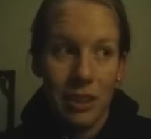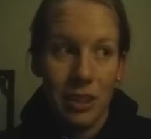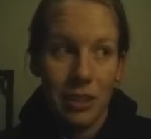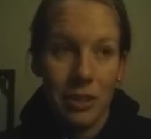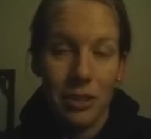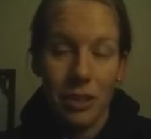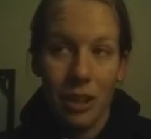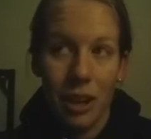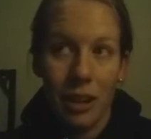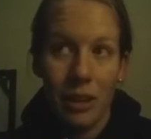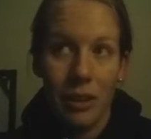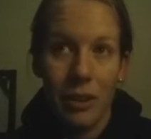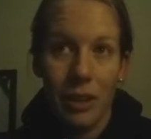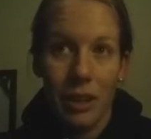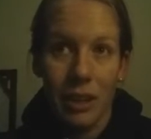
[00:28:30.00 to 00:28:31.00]
a lot
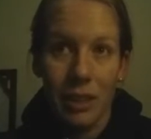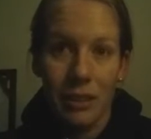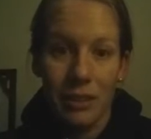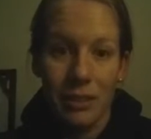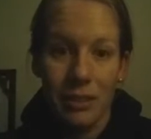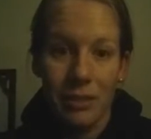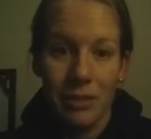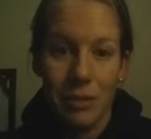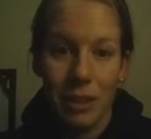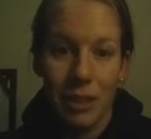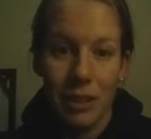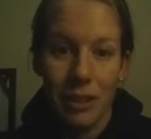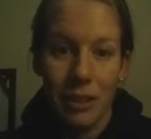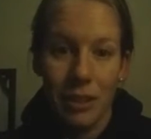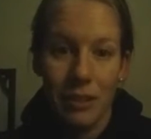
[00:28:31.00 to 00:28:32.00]
going on
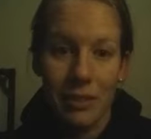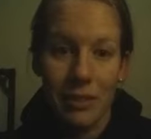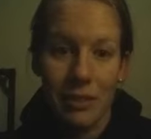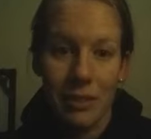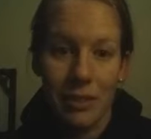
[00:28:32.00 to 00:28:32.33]
with her.